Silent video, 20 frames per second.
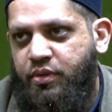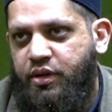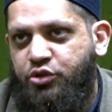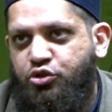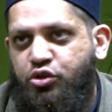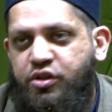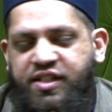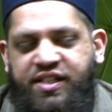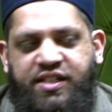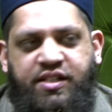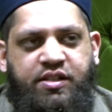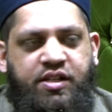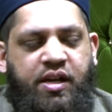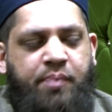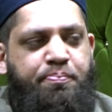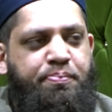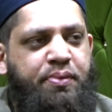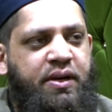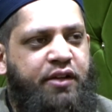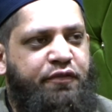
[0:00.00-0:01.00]
to
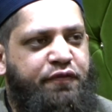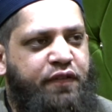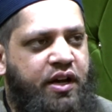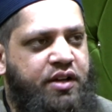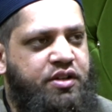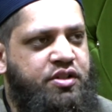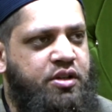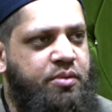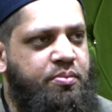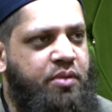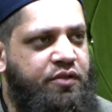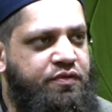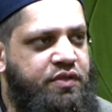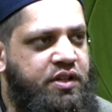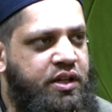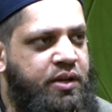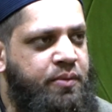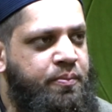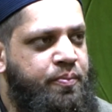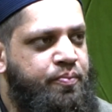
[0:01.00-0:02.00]
simplify some of
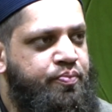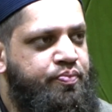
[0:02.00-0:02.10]
the